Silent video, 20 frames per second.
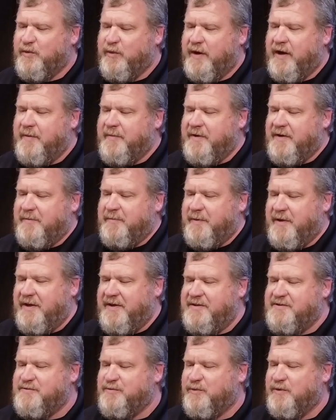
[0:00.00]
when I'm in a
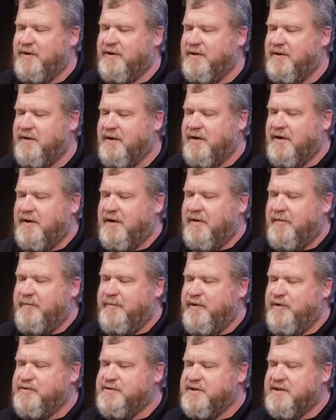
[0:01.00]
place where
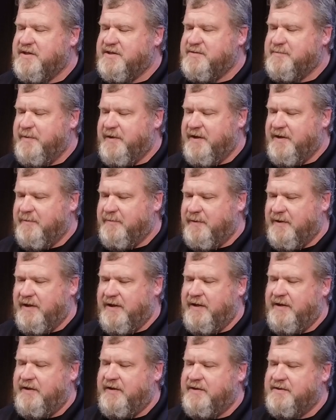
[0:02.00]
music is being
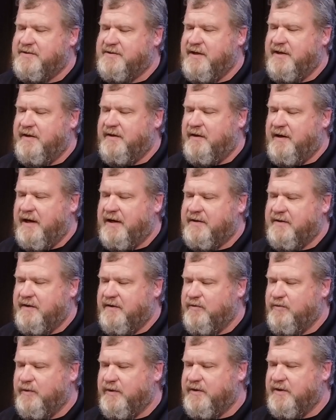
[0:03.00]
played, it's
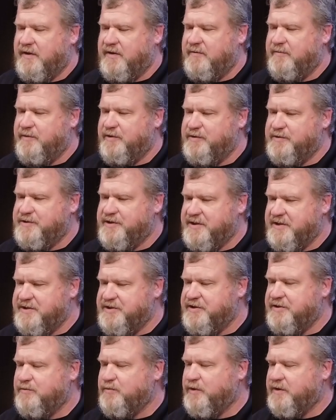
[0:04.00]
interacting within the
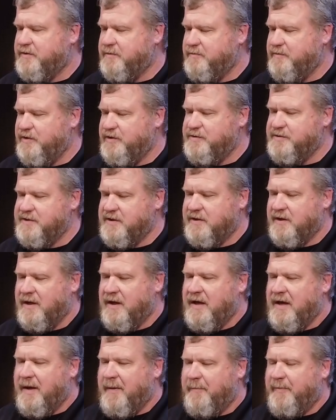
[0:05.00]
musician, with the music,
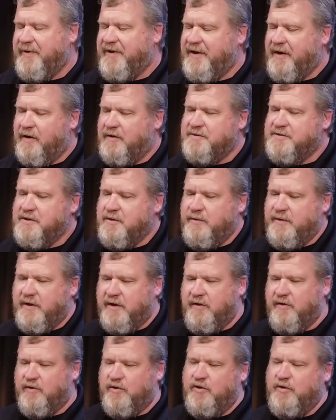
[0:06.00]
but it also in a
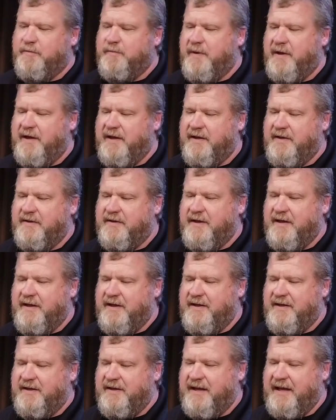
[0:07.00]
group, it
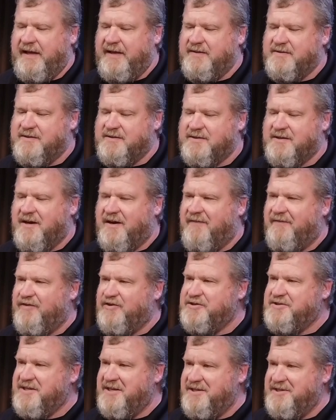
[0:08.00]
enhances
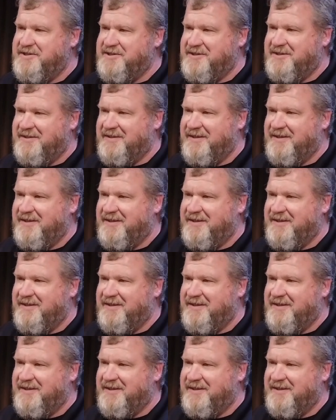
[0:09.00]
conversation.